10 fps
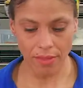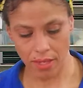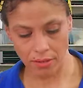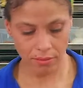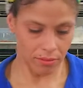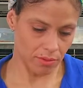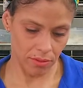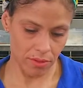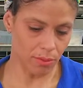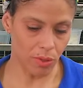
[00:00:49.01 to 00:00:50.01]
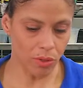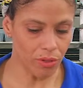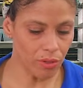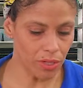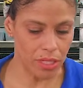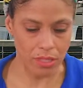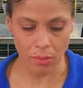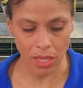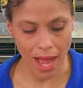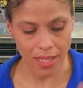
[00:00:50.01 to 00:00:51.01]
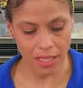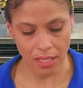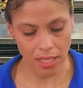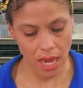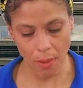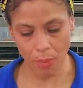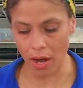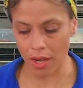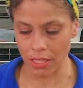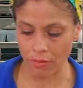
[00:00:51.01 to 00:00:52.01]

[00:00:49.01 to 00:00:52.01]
then some other little goodies, molasses, apricots,